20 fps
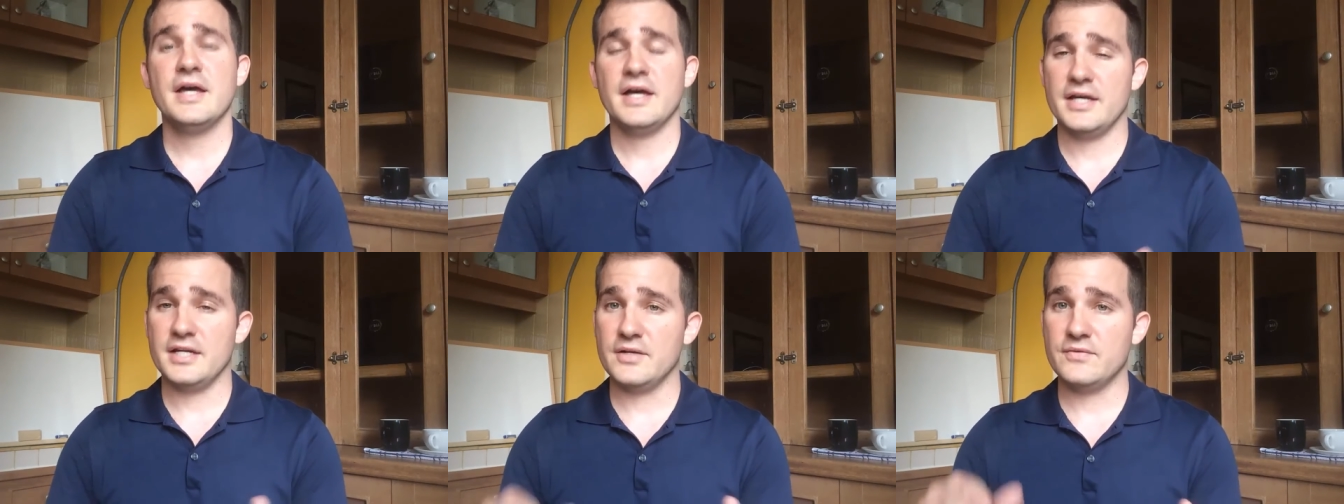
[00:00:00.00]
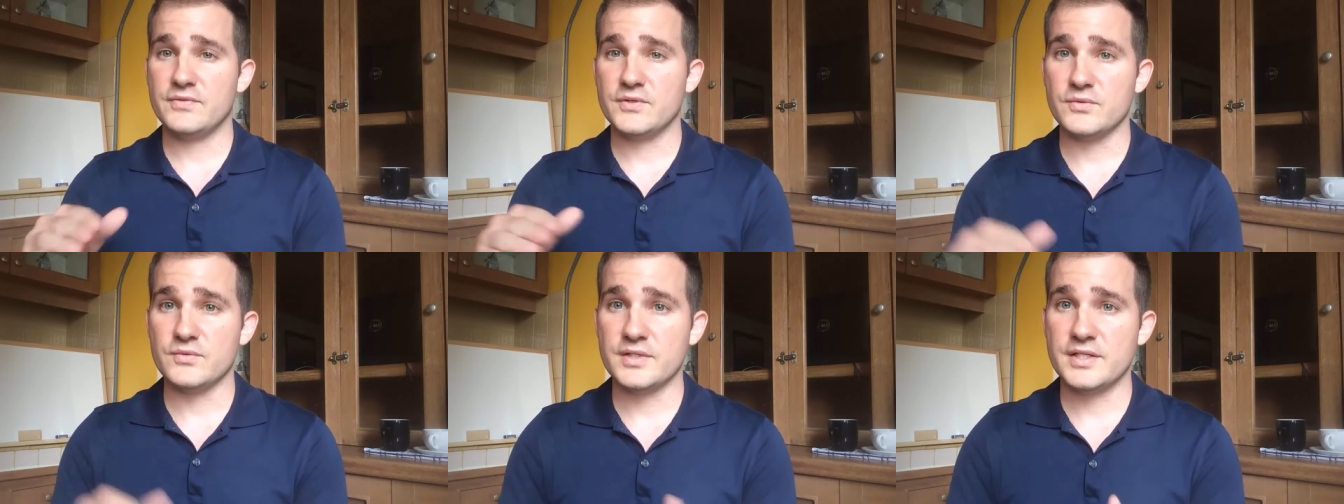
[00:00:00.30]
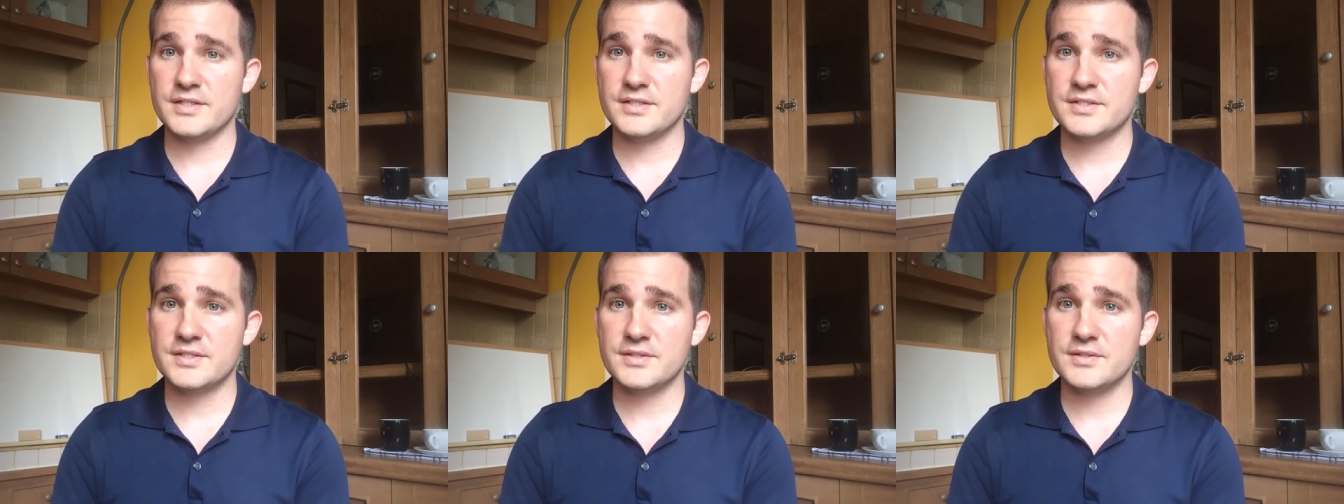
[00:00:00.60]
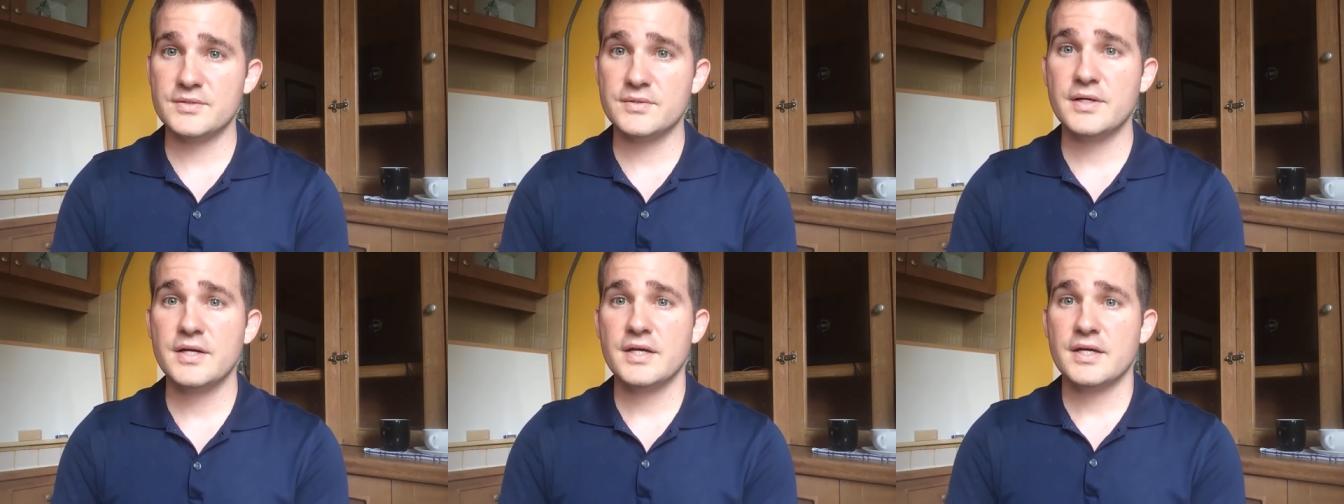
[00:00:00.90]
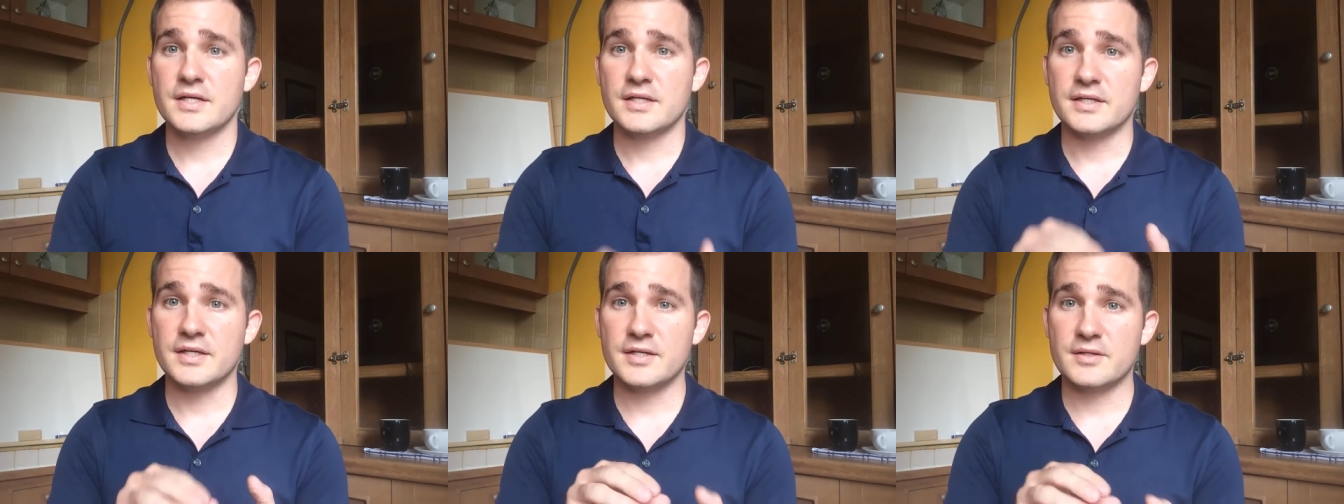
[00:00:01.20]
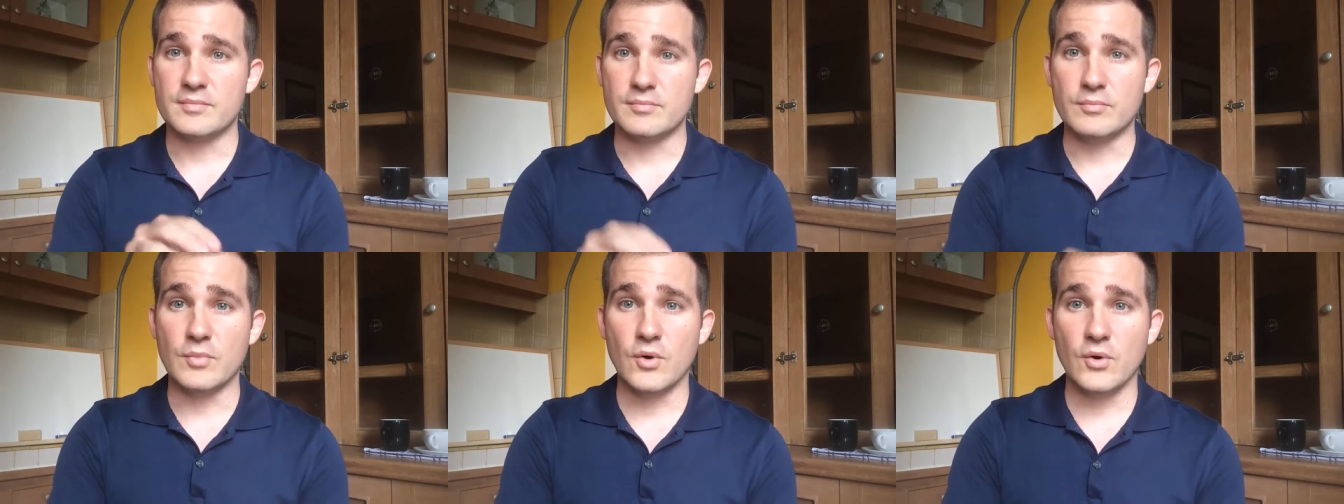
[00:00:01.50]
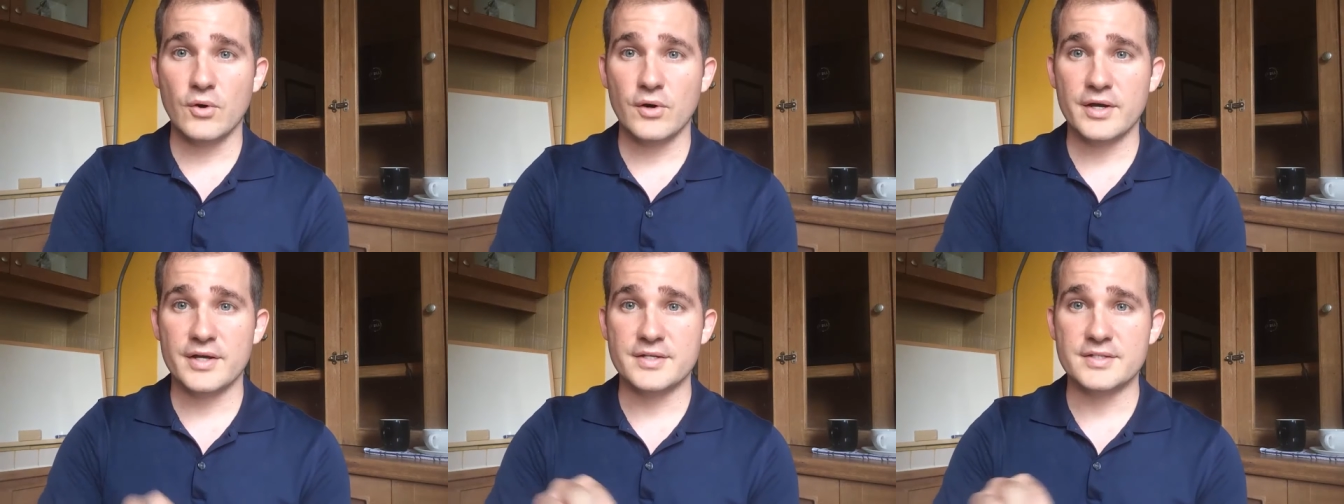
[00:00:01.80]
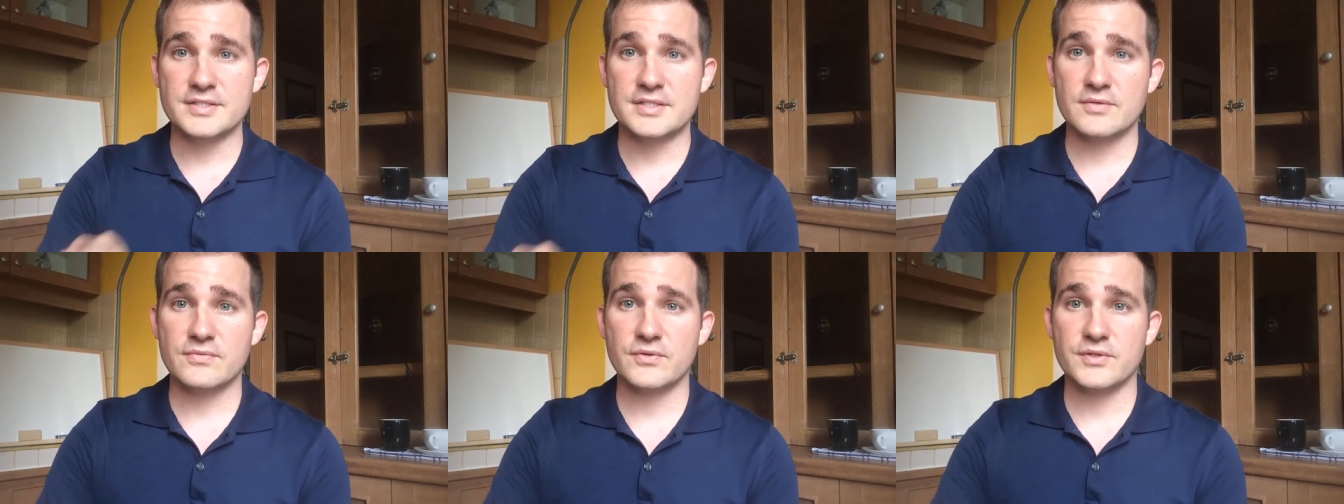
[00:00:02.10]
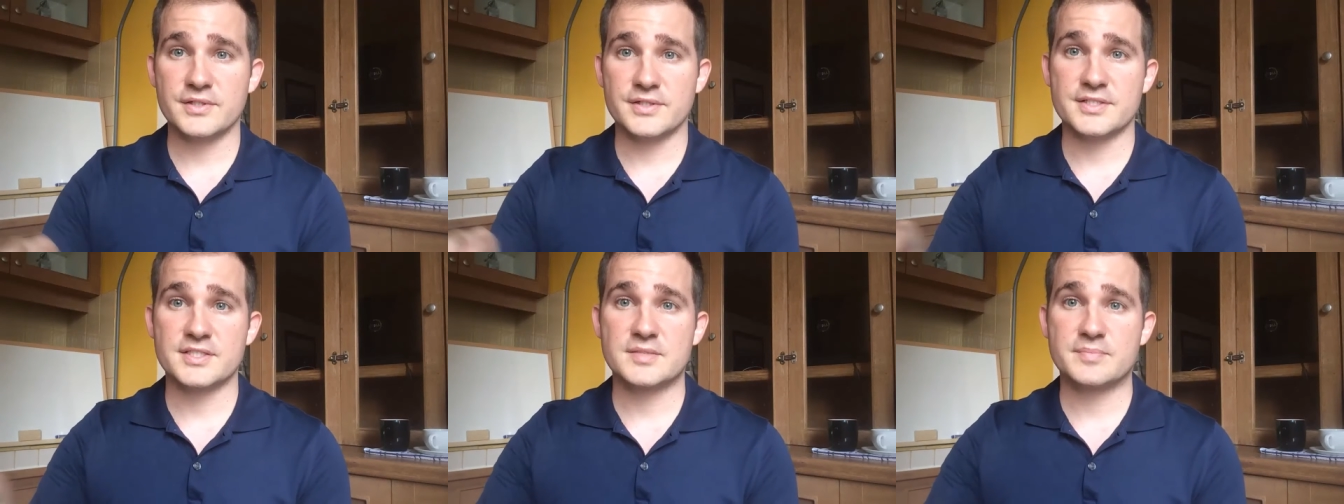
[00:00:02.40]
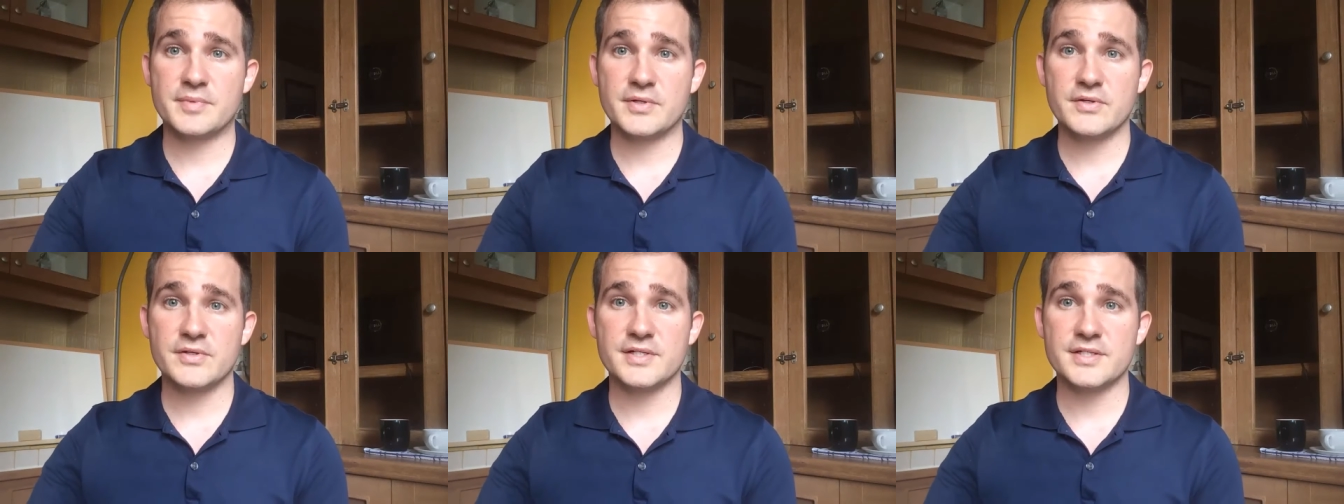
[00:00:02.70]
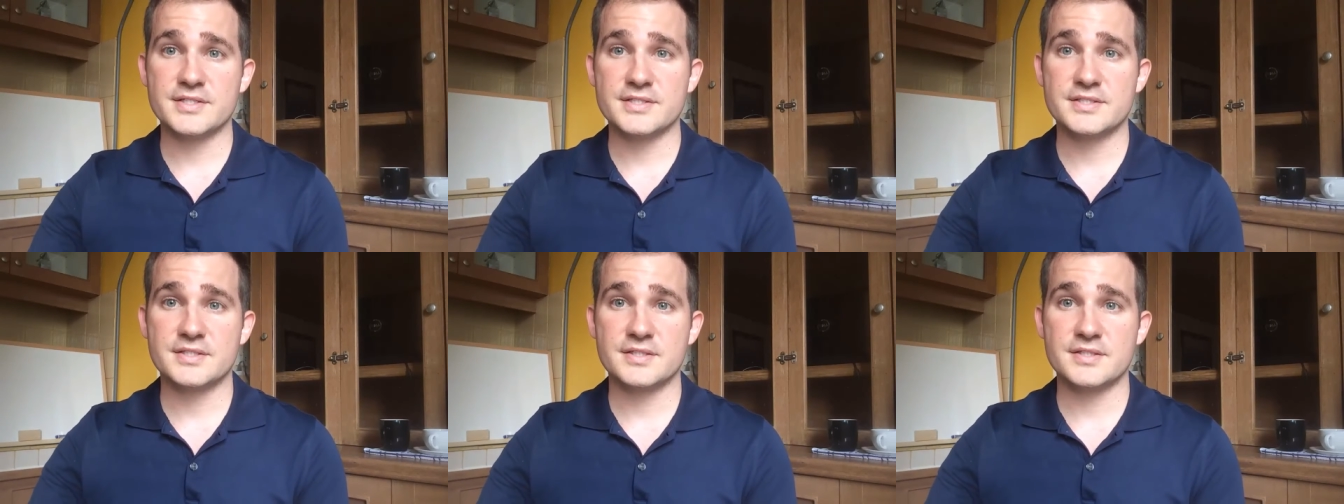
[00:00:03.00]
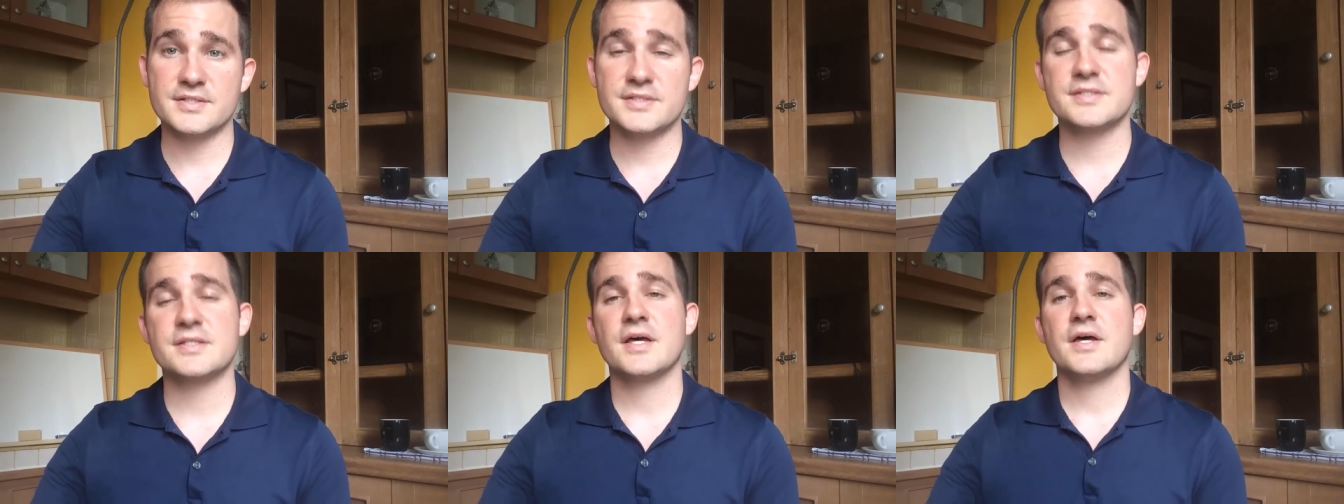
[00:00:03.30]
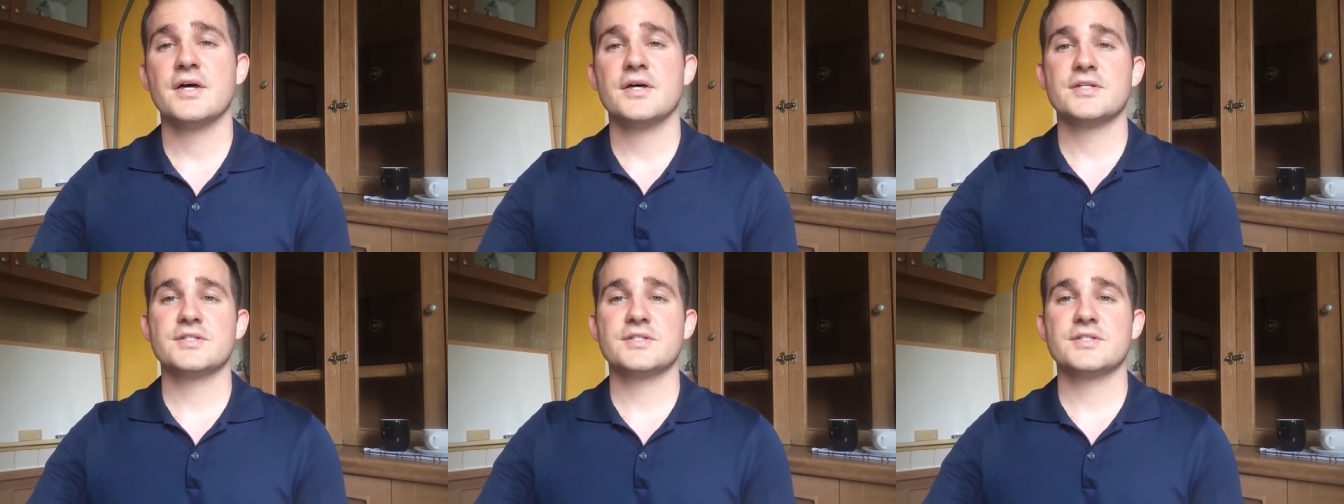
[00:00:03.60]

And if you need to, get more and different experiences